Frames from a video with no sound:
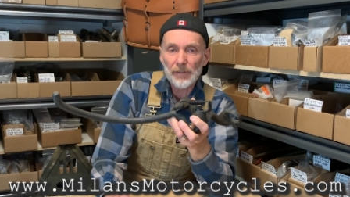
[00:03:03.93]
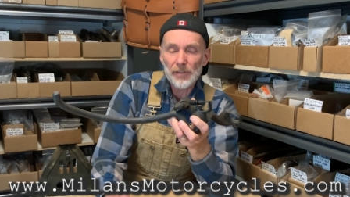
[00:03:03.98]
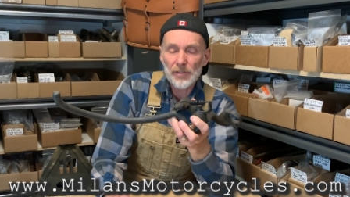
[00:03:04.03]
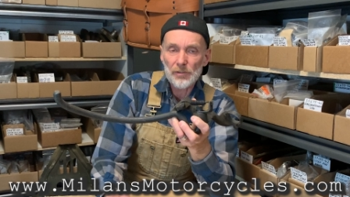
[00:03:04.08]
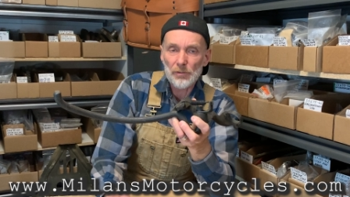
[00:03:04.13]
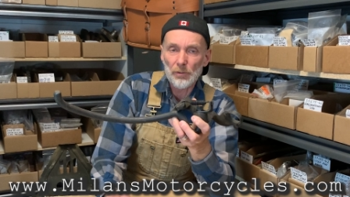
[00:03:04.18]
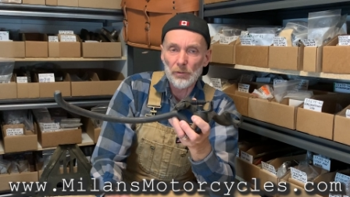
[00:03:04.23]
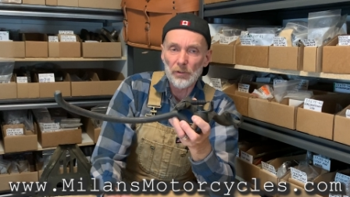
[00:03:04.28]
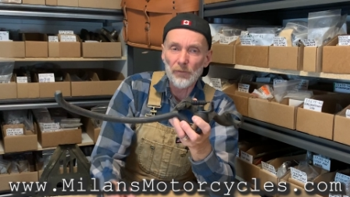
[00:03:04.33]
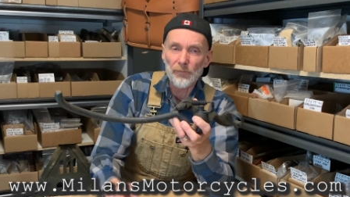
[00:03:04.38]
It's
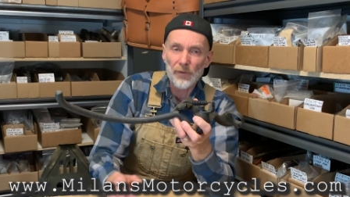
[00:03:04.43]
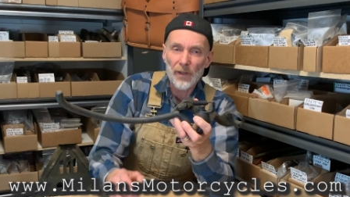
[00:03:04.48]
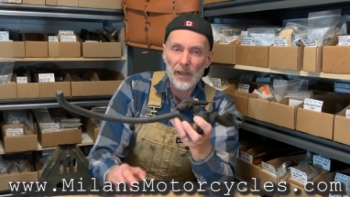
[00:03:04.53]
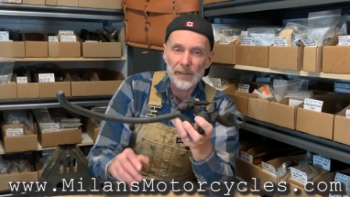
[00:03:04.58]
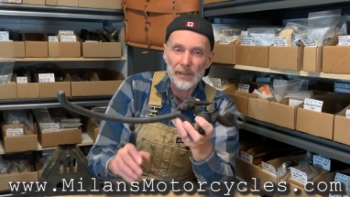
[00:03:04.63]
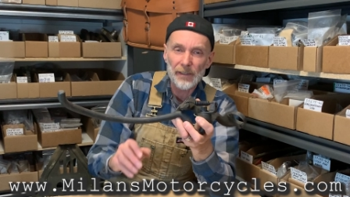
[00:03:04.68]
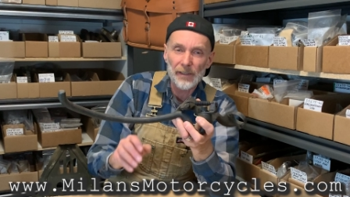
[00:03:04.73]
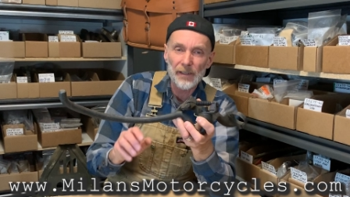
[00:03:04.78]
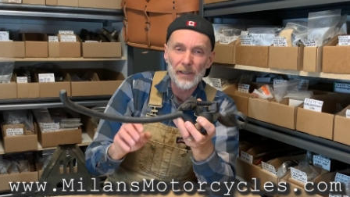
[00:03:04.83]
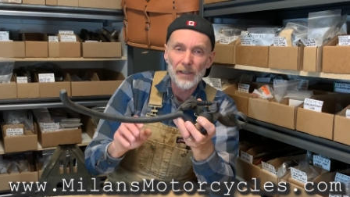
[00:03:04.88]
sort of
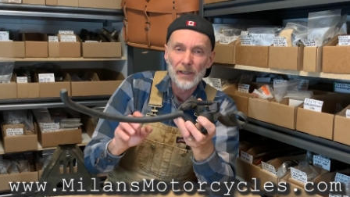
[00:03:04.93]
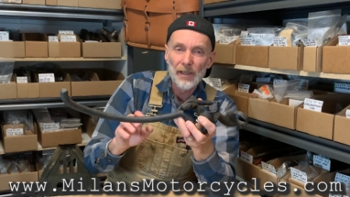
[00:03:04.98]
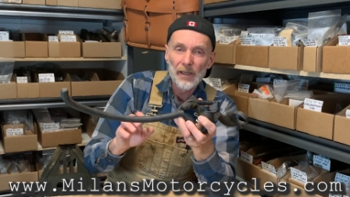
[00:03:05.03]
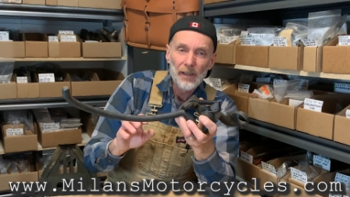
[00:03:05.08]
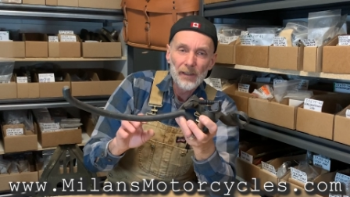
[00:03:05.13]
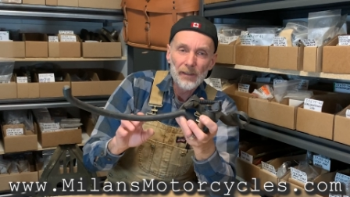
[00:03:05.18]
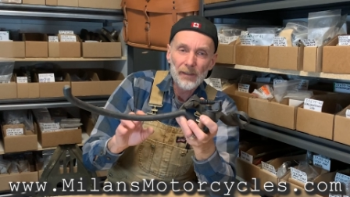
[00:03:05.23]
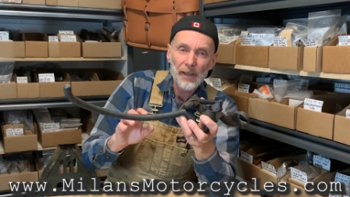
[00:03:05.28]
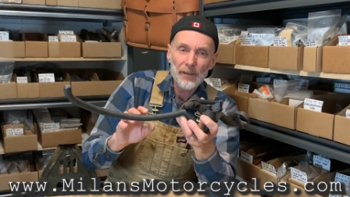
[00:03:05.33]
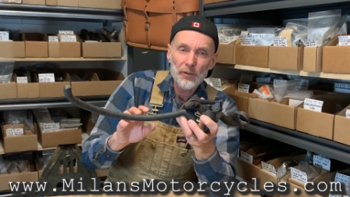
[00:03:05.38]
like
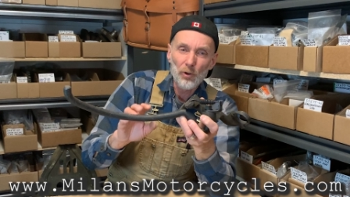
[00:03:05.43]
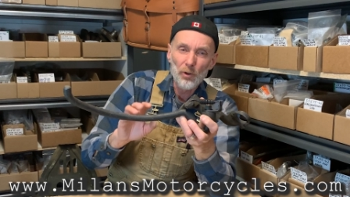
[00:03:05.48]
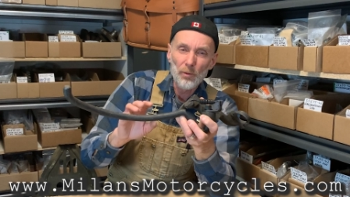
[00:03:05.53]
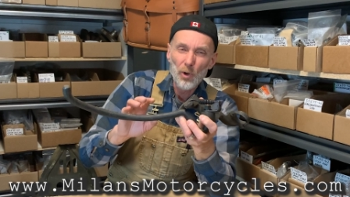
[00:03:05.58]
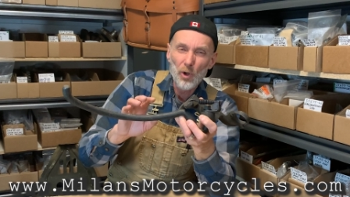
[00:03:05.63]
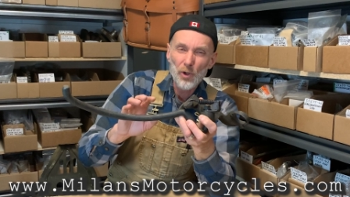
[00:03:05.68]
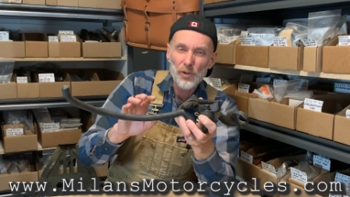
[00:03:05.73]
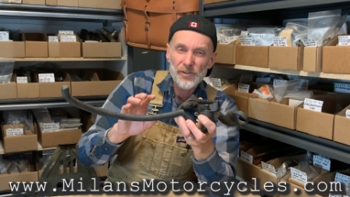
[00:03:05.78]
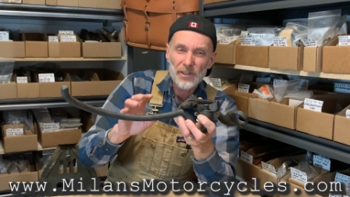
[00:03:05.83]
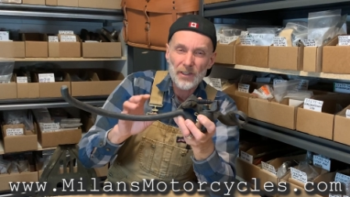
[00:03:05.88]

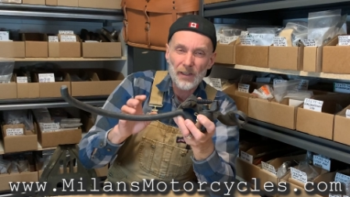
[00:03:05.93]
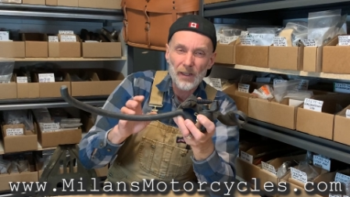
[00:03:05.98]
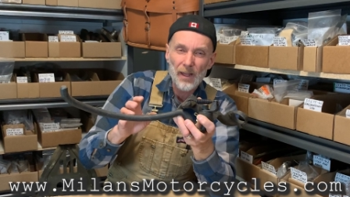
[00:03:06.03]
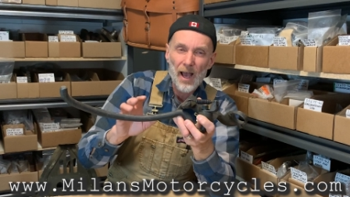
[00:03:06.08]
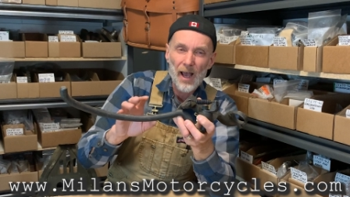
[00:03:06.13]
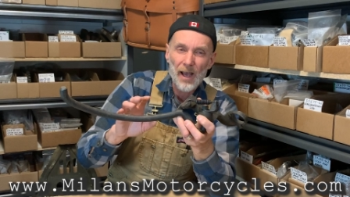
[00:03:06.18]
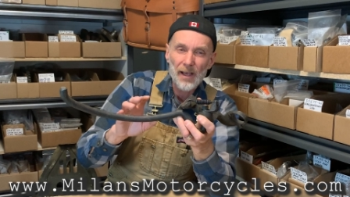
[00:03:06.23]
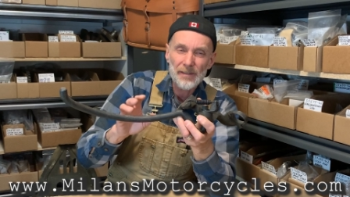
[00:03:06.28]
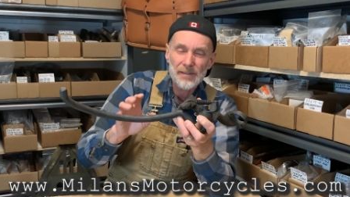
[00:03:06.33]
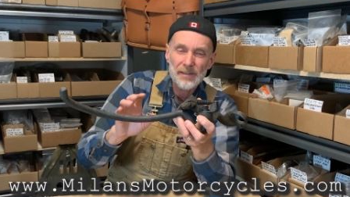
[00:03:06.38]
almost
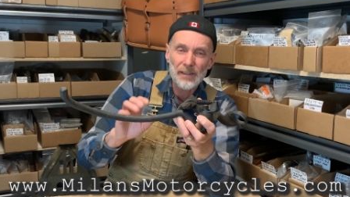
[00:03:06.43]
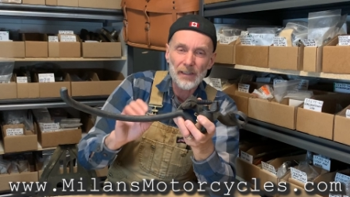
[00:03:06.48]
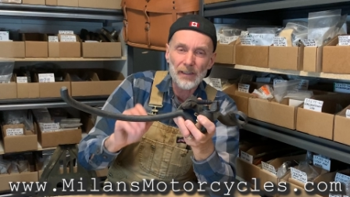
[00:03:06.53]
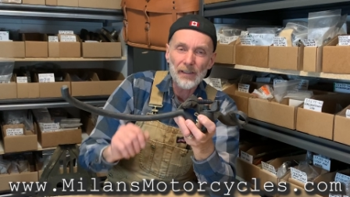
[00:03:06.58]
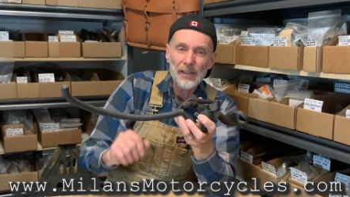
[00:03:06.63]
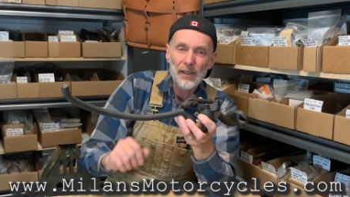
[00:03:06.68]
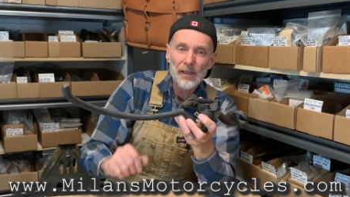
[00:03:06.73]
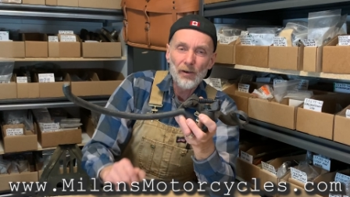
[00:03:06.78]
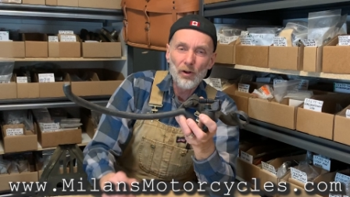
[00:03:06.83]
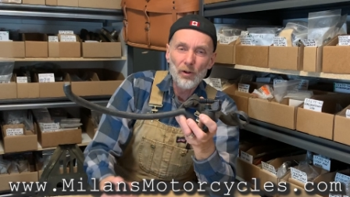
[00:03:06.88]
glossy,